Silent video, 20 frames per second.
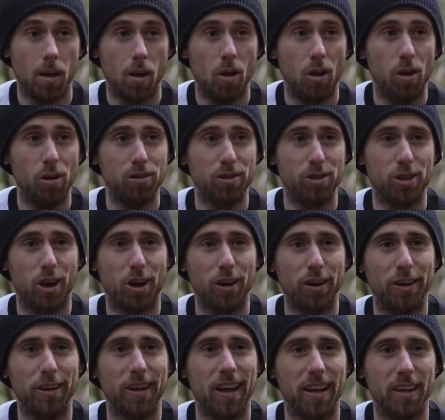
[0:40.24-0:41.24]
All
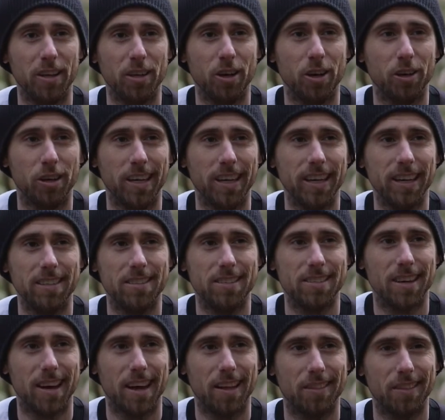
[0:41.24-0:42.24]
started at a young
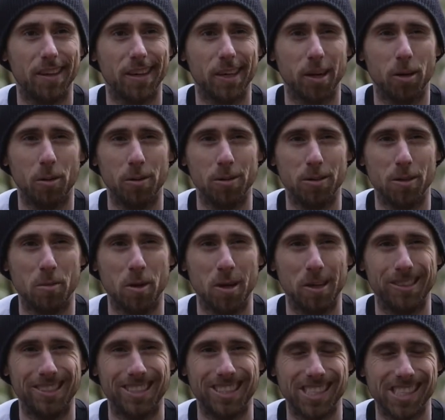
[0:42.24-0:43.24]
age. I think I was
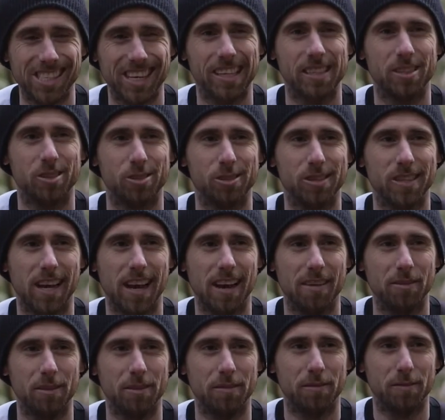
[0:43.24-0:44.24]
about 6 or
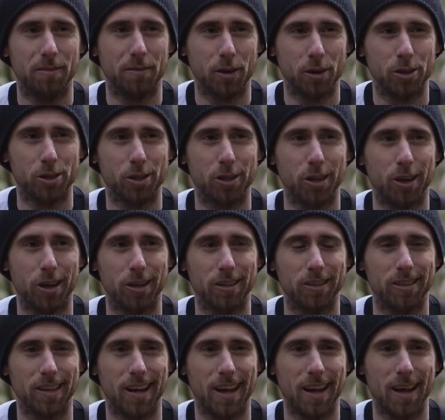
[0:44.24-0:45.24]
7. First got
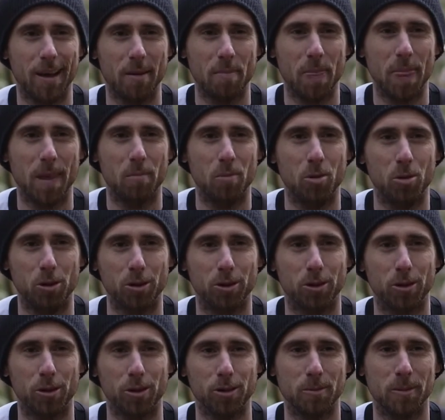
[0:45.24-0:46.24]
a
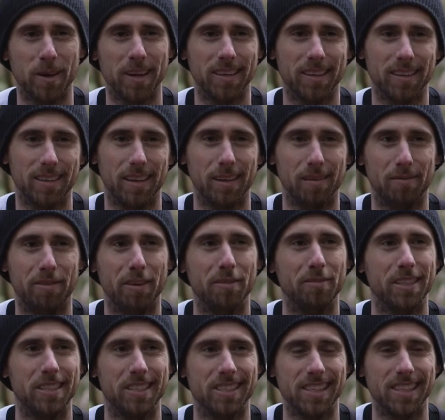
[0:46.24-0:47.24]
motocross bike, little
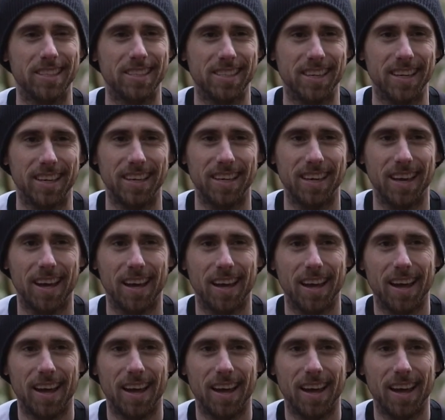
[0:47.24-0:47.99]
50cc.